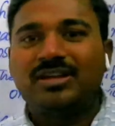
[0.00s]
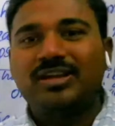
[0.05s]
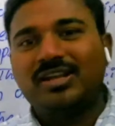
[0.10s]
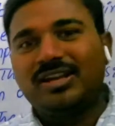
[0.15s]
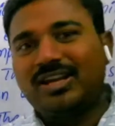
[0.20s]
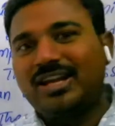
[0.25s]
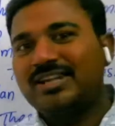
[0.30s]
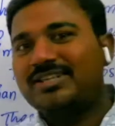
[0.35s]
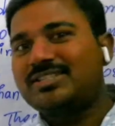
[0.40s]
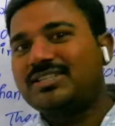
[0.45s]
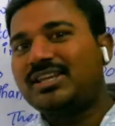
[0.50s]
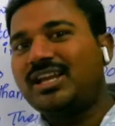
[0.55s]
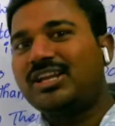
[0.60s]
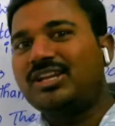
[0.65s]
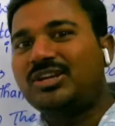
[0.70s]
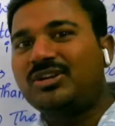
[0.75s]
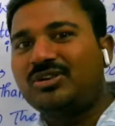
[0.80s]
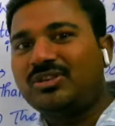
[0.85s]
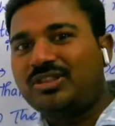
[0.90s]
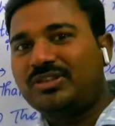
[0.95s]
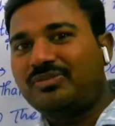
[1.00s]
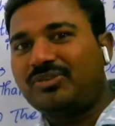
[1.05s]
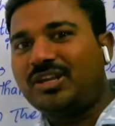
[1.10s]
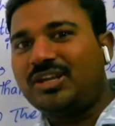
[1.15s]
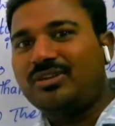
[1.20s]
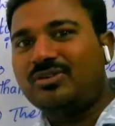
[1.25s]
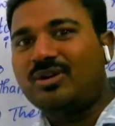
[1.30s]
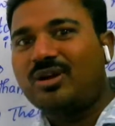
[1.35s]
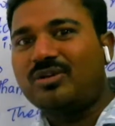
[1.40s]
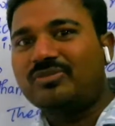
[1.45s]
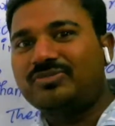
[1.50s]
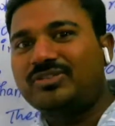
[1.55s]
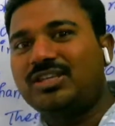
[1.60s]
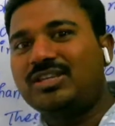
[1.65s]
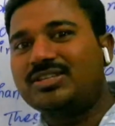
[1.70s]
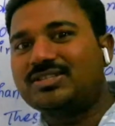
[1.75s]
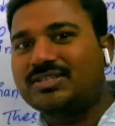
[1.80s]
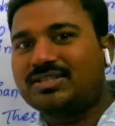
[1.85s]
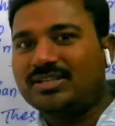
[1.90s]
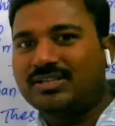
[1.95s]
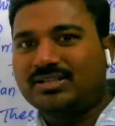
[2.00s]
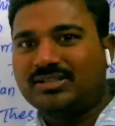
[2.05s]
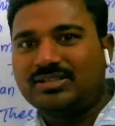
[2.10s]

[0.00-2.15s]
Let's get into the video of these